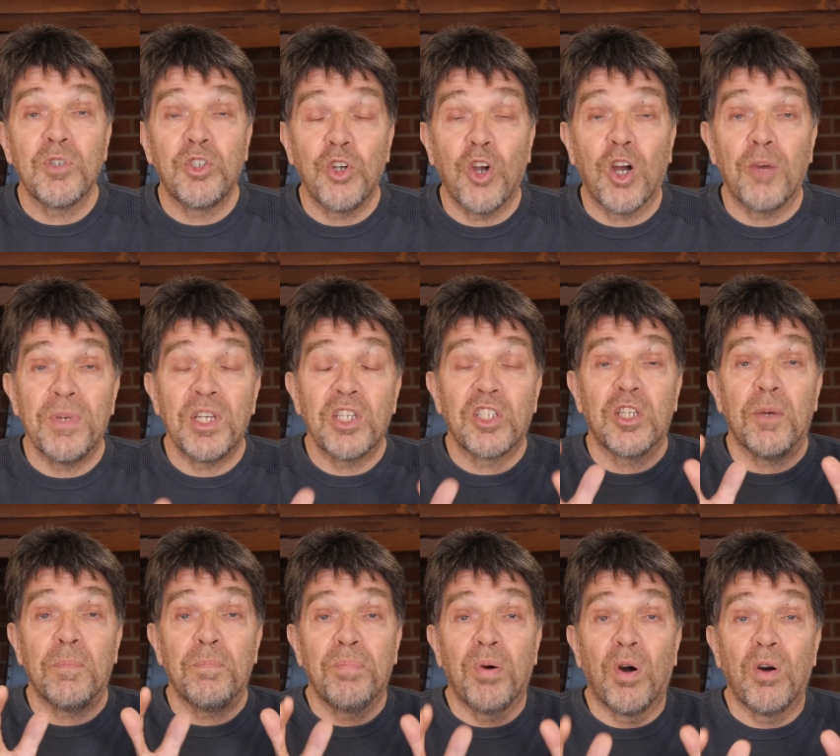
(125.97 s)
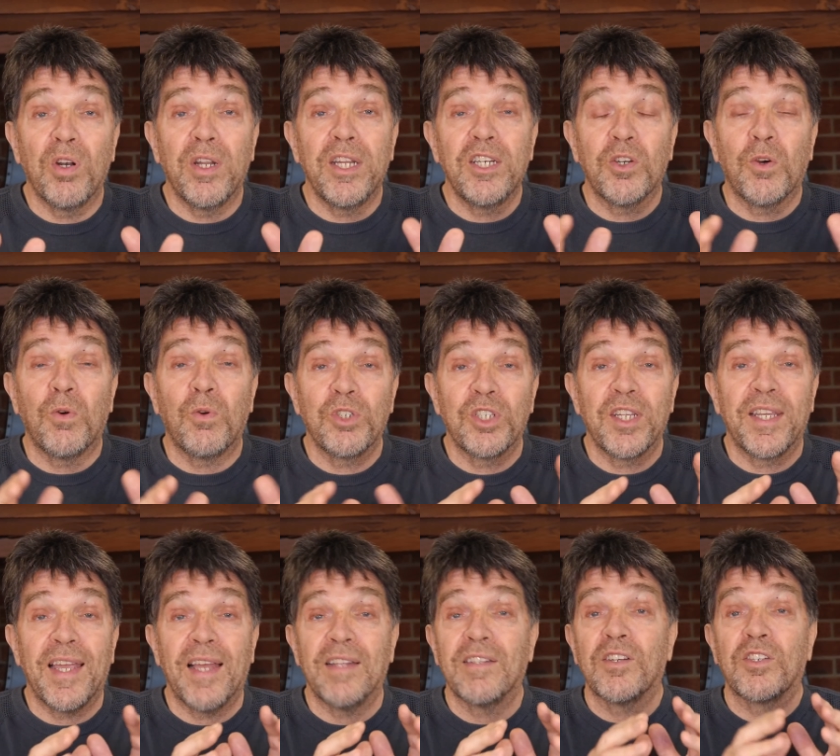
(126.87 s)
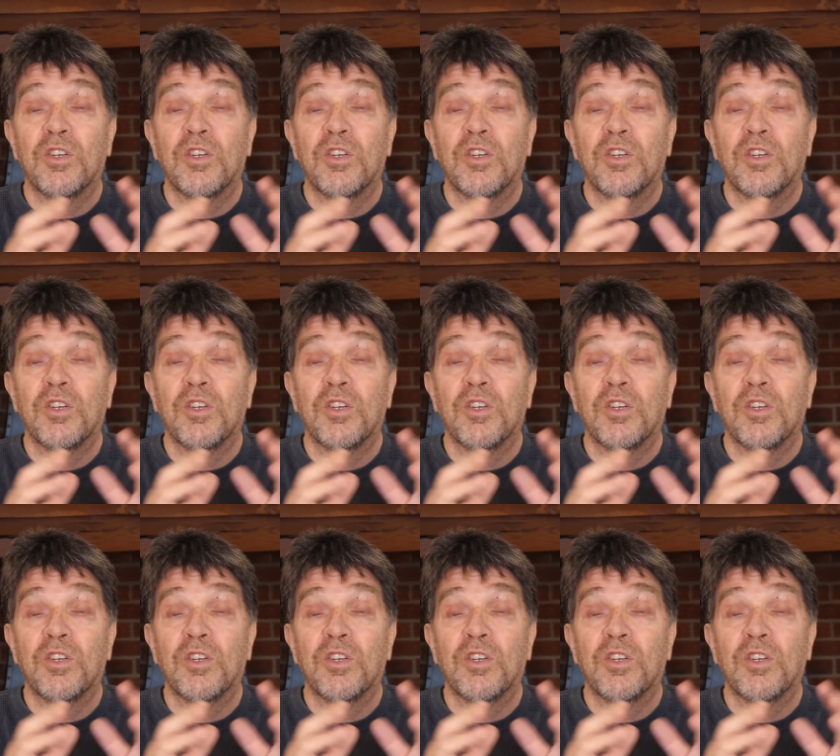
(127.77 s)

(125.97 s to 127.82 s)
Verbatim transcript: job is to pull it all together